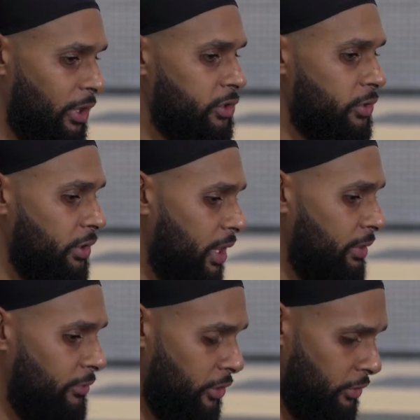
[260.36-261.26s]
make sure
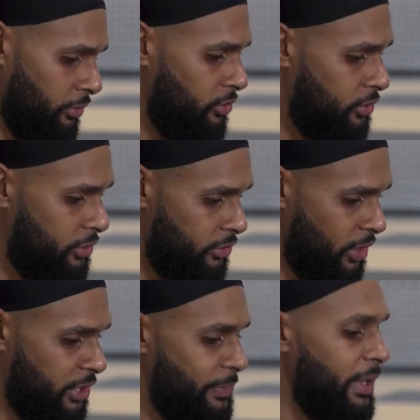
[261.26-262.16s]
that you know
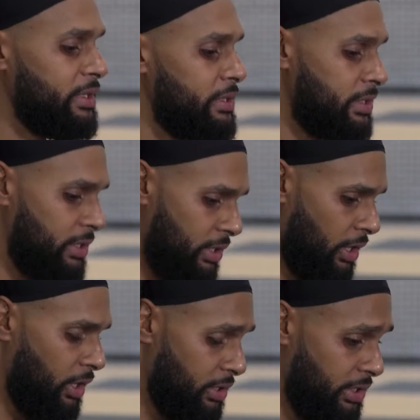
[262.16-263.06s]
try as best as
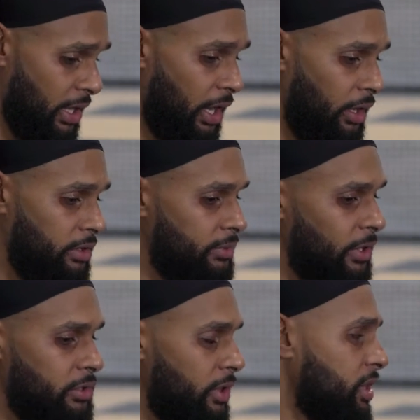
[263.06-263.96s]
I guess he can to
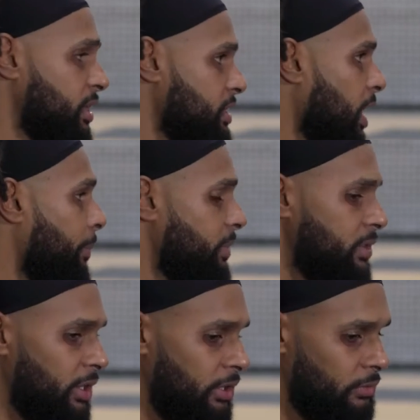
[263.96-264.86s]
make sure that doesn't happen
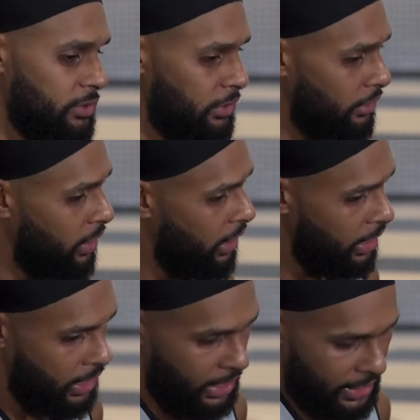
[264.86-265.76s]
to him. So.
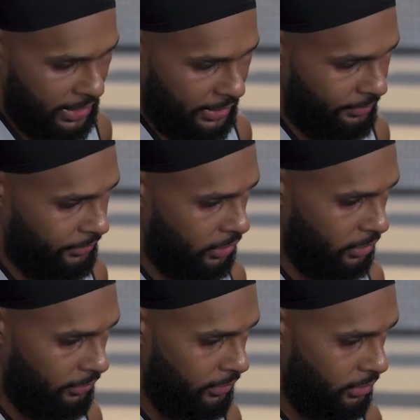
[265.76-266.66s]
Um, you
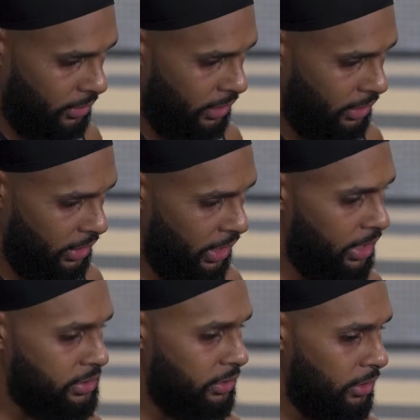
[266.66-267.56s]
know, he, he,
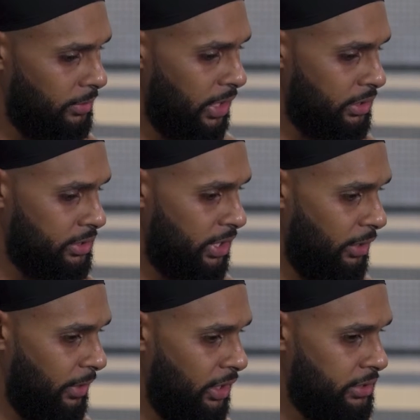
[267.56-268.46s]
cares a lot about his
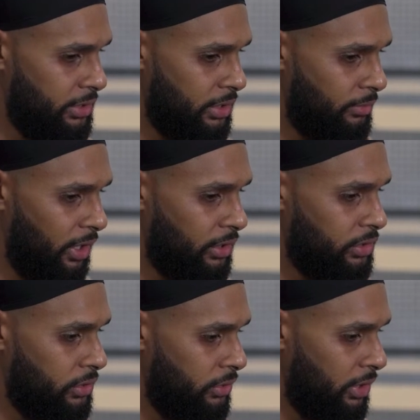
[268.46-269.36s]
teammates and, and, making
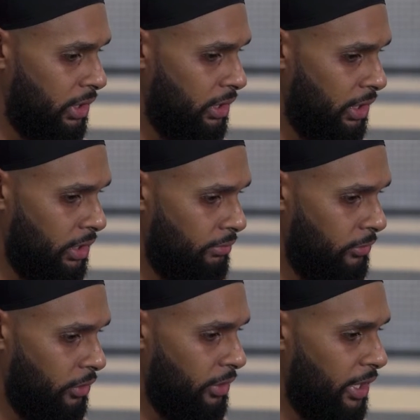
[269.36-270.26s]
sure that, that,
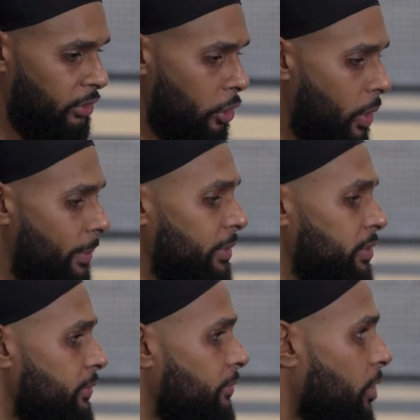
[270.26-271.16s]
you know, they grow up in
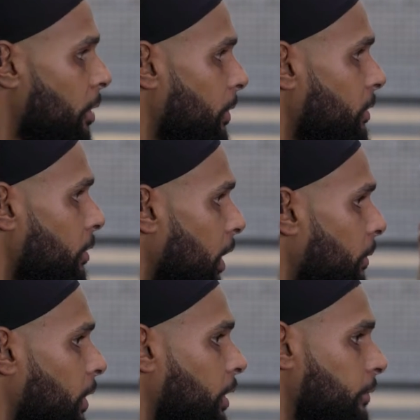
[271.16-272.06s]
this environment the
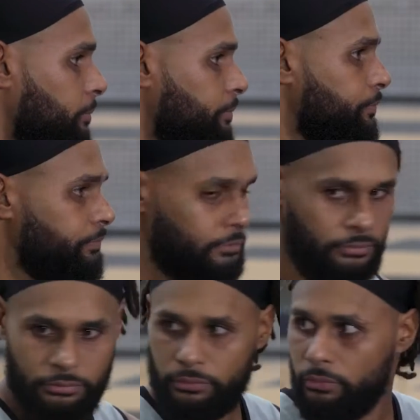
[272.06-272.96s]
right way. What do you
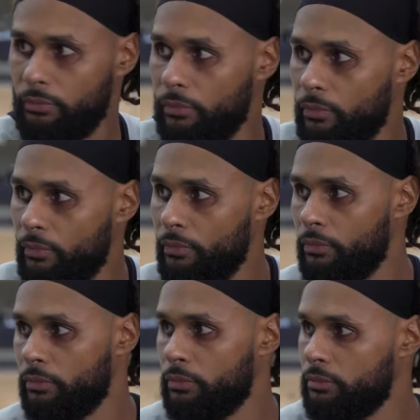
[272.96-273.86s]
expect to see from
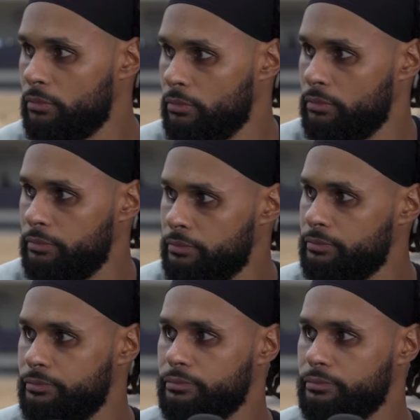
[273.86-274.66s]
Rudy Gay this season,